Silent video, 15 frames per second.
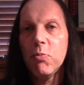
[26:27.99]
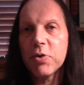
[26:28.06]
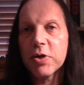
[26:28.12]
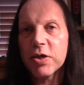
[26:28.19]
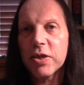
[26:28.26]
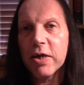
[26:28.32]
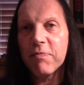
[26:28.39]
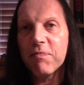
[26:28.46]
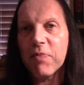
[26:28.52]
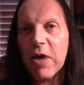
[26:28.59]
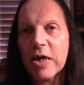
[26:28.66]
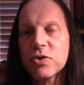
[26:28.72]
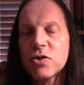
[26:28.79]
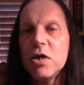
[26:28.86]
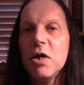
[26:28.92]
we're going to then
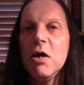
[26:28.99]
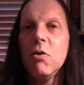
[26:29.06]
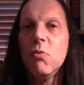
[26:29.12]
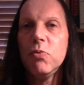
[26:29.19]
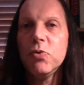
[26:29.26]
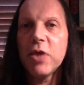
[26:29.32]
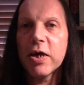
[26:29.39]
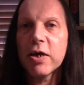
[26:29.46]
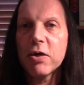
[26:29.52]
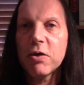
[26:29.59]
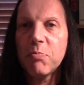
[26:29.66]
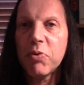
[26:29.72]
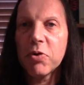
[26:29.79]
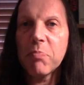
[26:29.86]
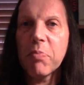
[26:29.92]
vat it, we're then going
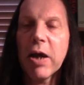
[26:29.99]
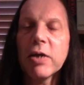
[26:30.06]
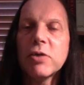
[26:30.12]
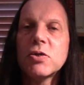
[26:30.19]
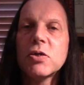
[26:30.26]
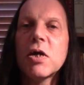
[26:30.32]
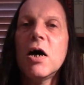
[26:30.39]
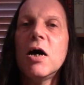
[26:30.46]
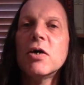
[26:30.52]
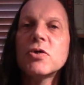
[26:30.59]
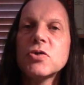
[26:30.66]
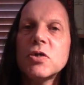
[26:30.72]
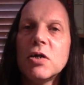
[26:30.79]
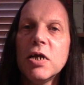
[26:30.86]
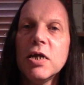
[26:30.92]
to put it back into
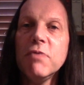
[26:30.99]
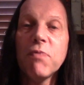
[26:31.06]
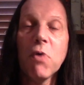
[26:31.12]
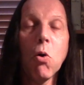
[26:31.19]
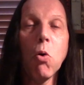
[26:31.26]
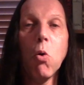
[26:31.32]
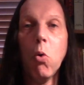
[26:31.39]
cask and leave it,